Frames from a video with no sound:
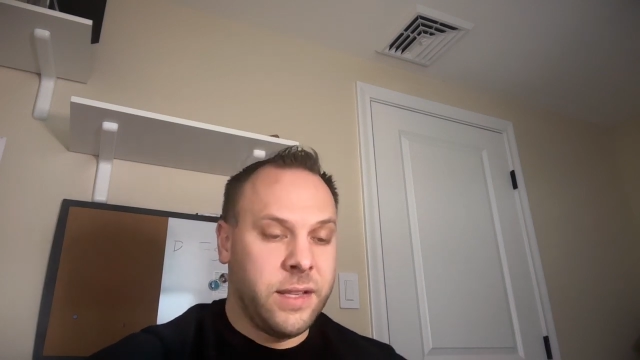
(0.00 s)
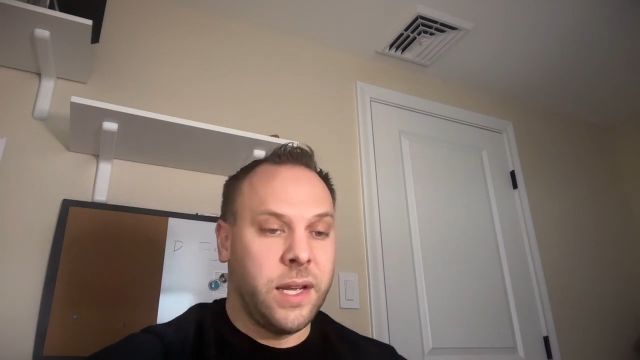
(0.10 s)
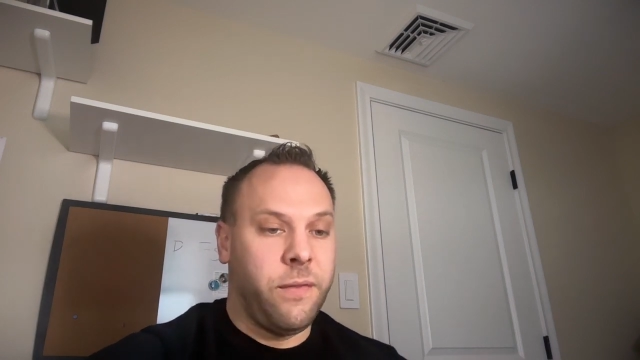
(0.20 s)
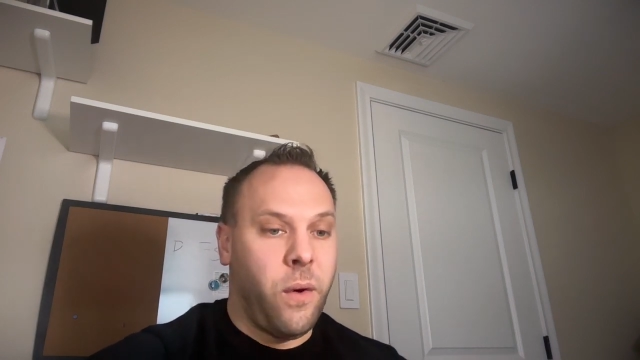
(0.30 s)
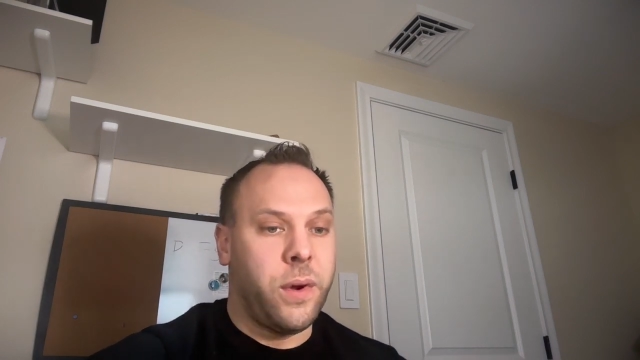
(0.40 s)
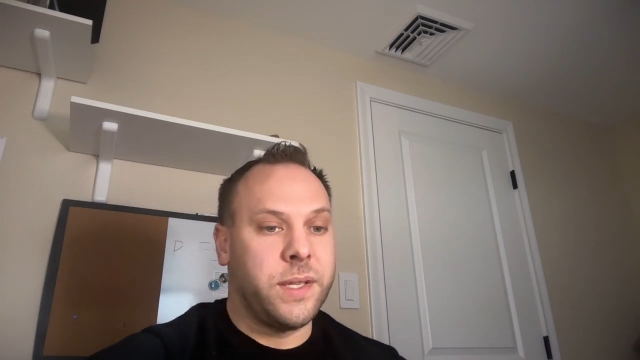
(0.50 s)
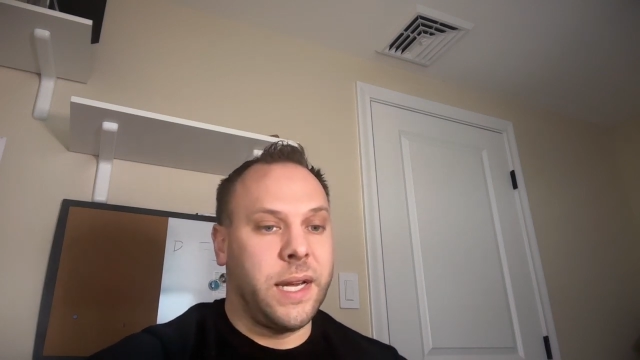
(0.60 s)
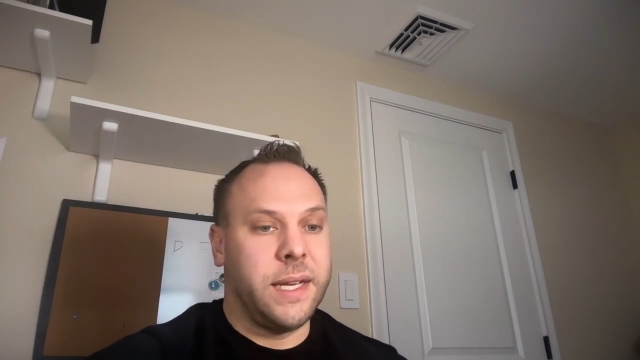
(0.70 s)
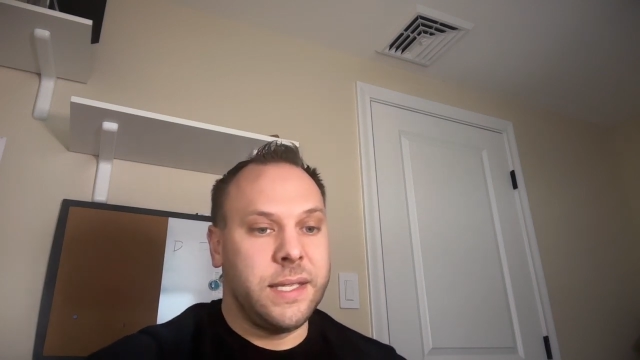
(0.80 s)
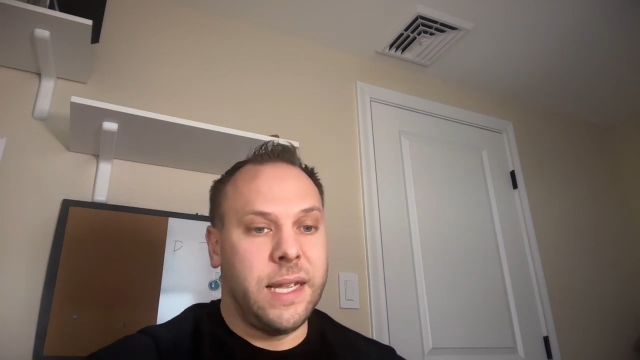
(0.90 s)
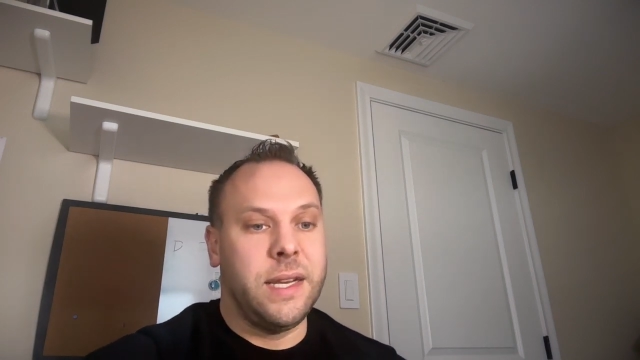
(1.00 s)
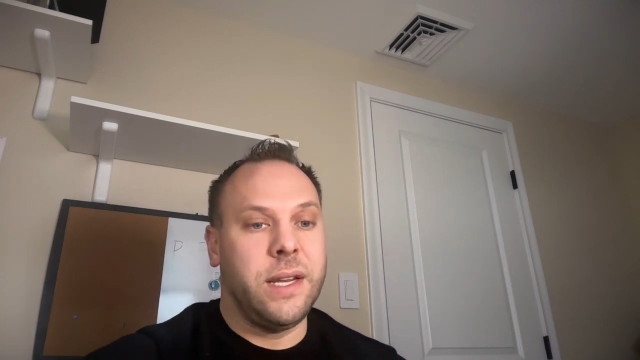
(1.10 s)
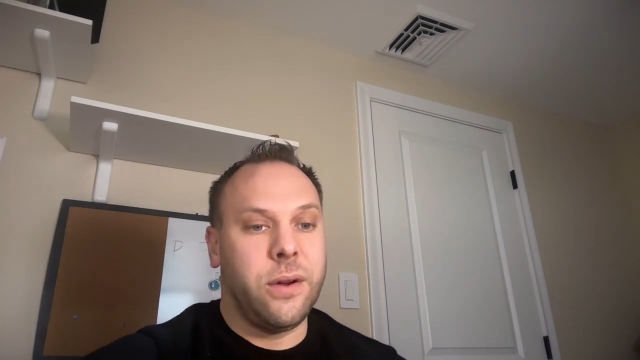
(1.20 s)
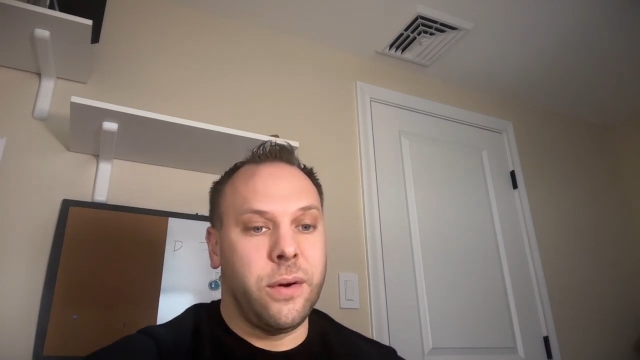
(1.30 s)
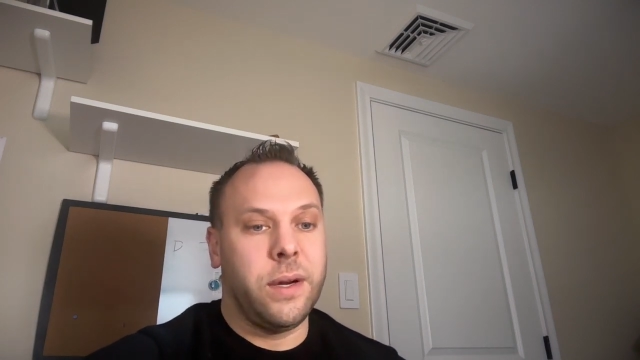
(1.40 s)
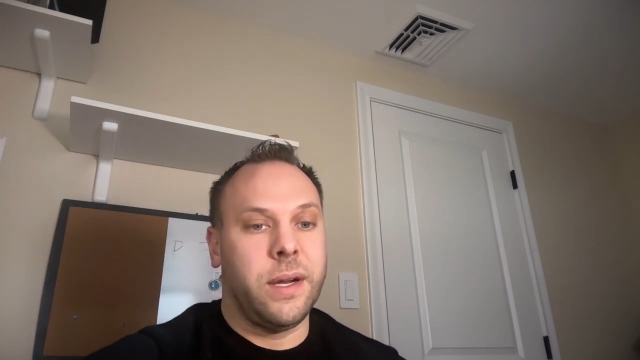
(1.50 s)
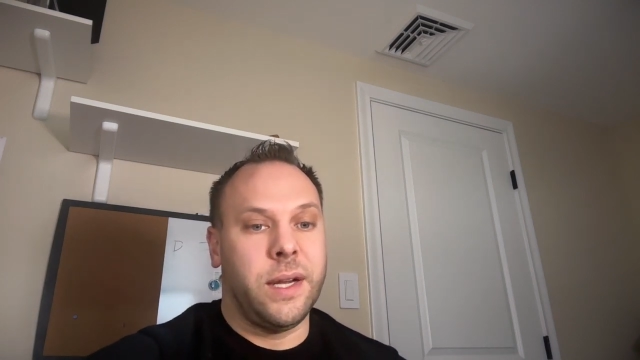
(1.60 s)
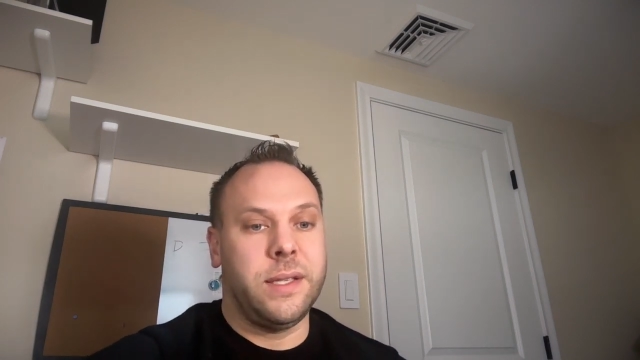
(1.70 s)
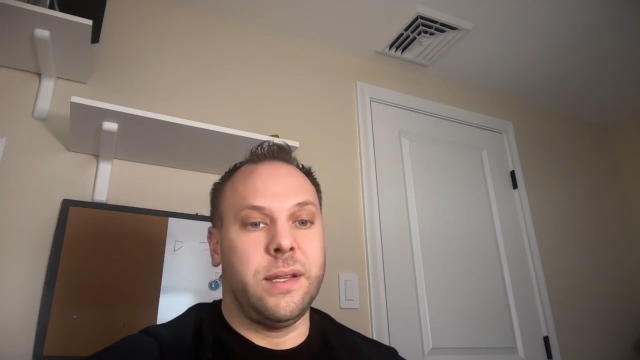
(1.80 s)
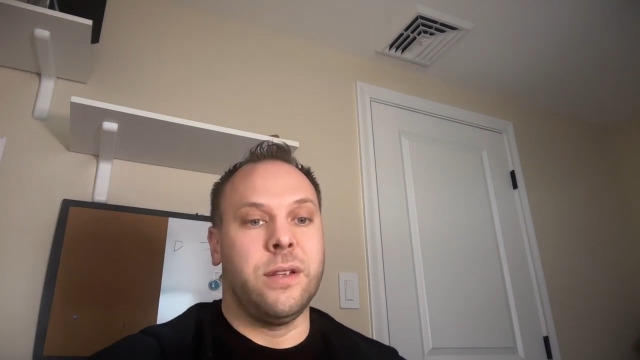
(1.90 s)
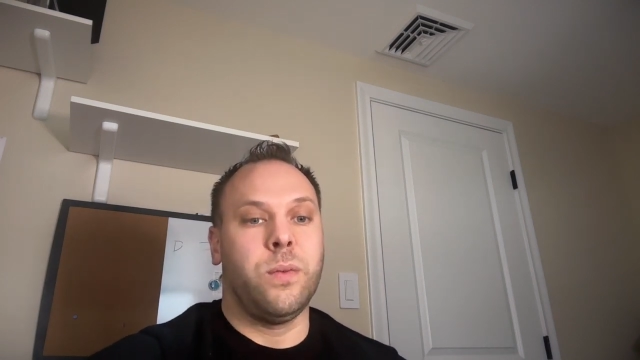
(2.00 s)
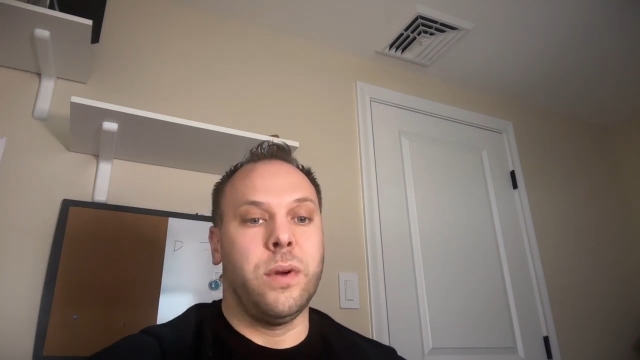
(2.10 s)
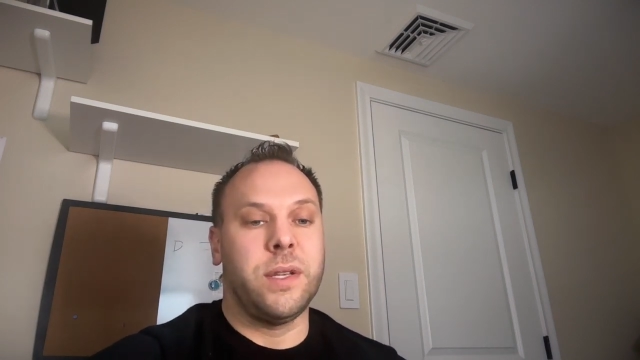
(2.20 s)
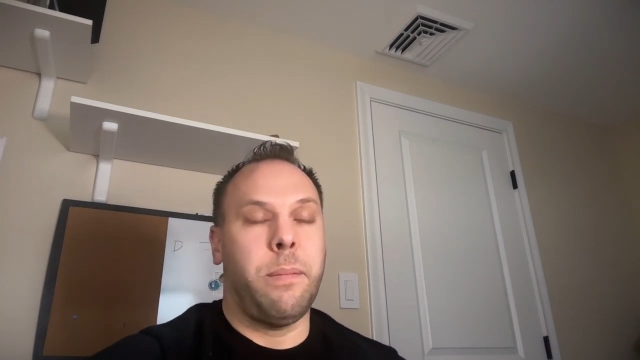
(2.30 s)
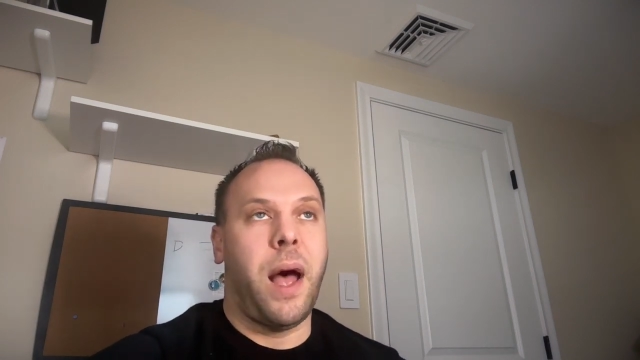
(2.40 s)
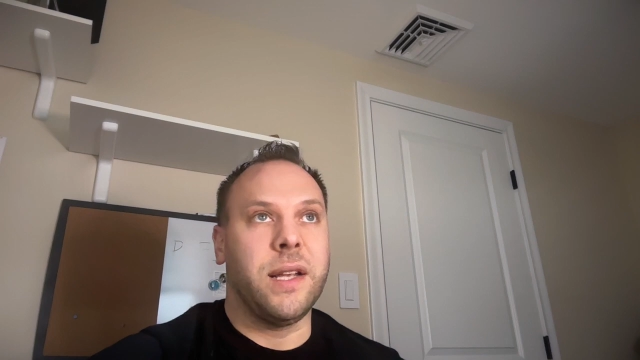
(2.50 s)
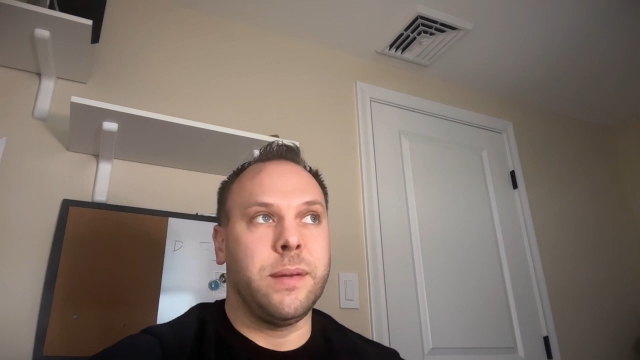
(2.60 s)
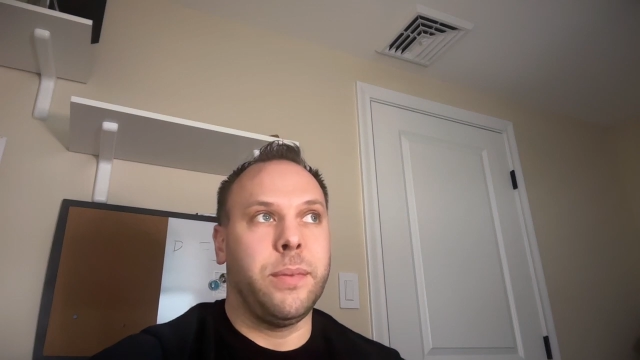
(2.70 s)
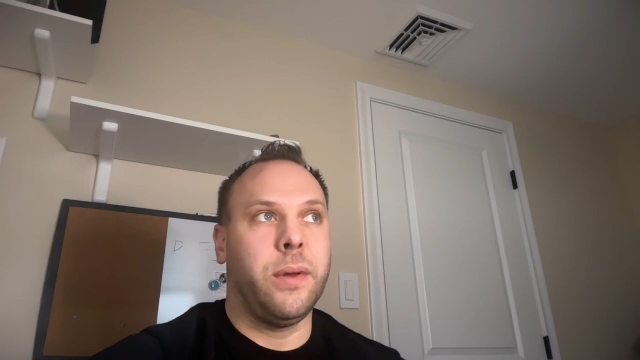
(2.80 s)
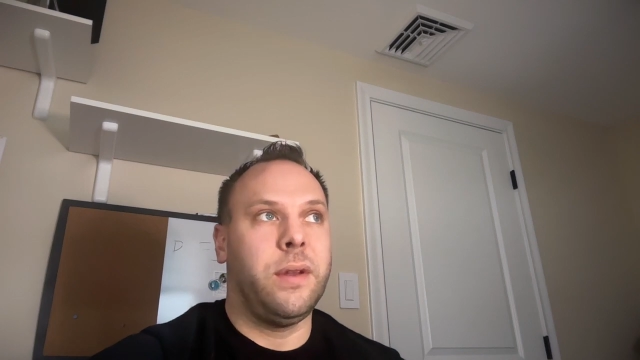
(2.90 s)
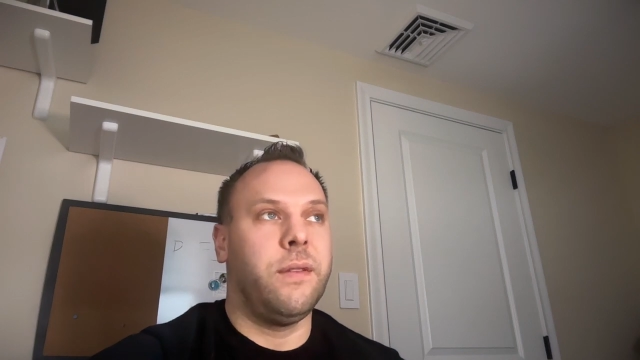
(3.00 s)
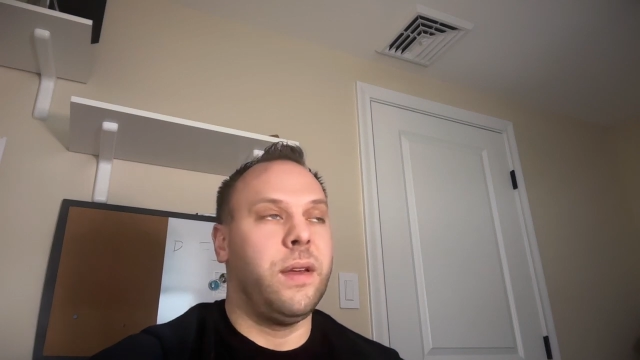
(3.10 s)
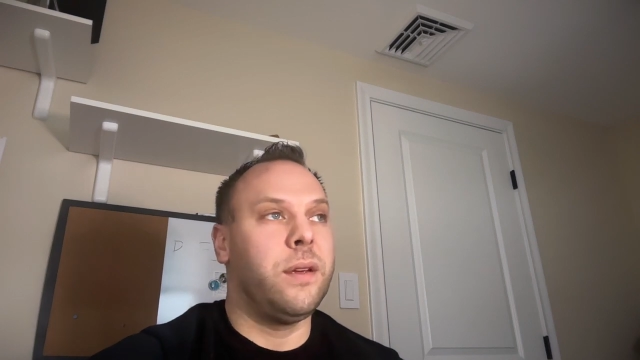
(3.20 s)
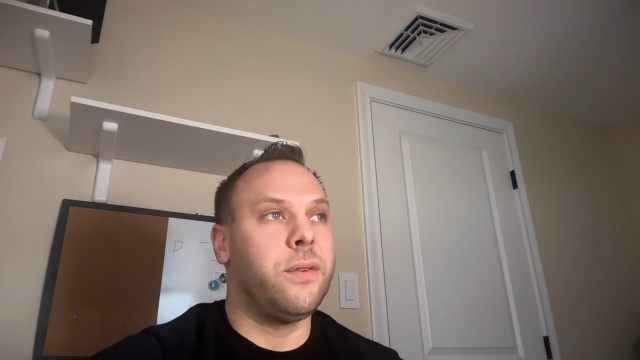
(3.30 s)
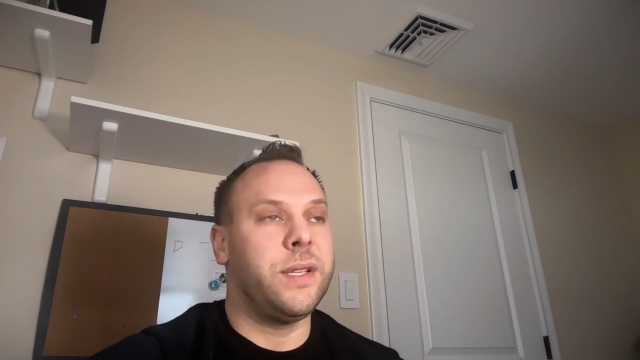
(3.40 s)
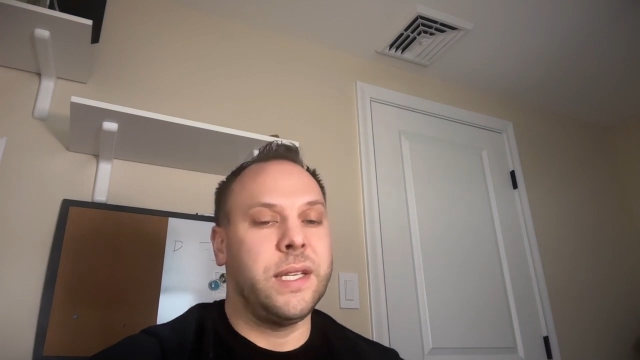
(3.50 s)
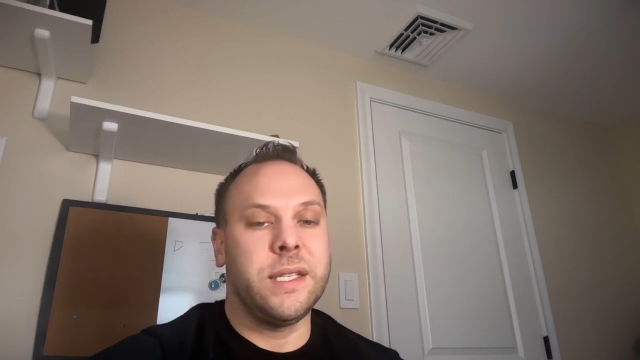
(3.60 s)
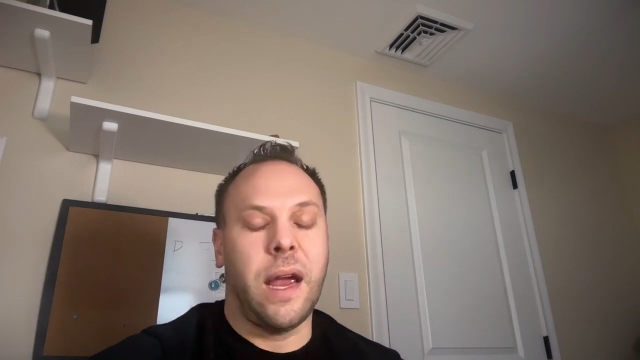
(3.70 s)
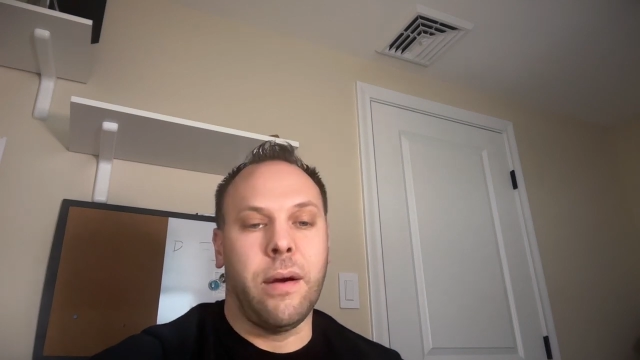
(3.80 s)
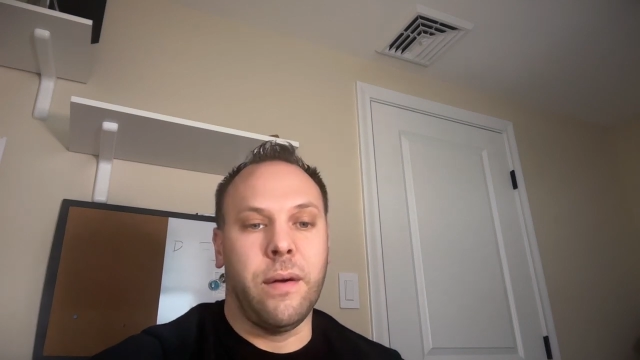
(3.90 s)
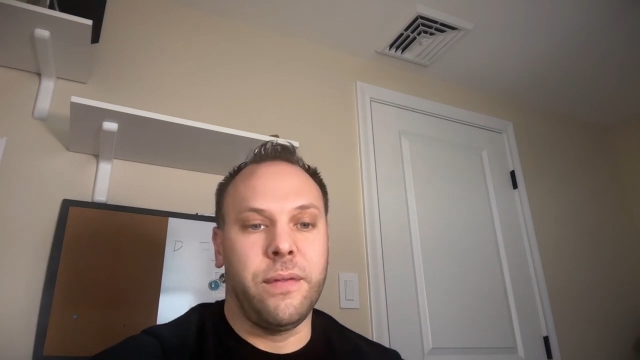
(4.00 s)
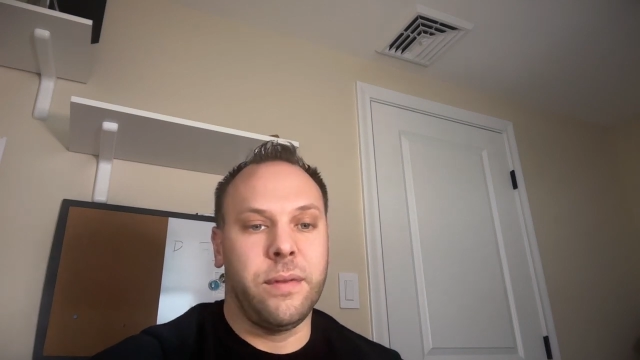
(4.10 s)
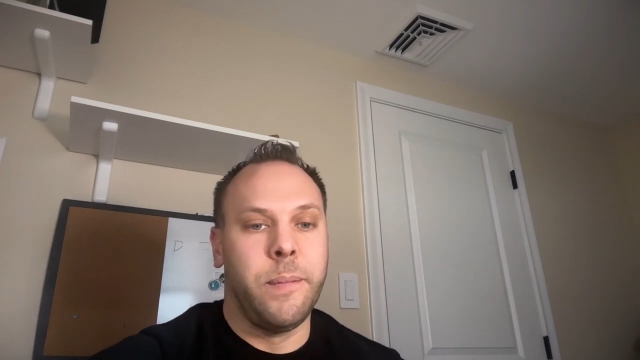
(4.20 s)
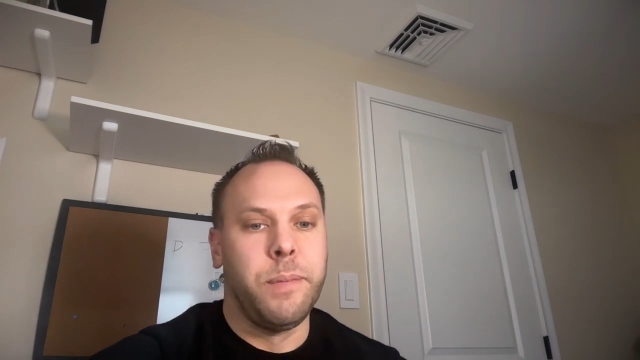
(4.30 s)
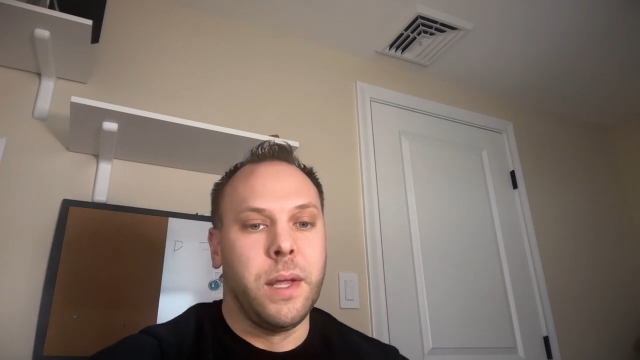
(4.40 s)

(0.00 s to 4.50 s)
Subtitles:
going to focus on extending current cuts, as well as a possibility of increasing tariffs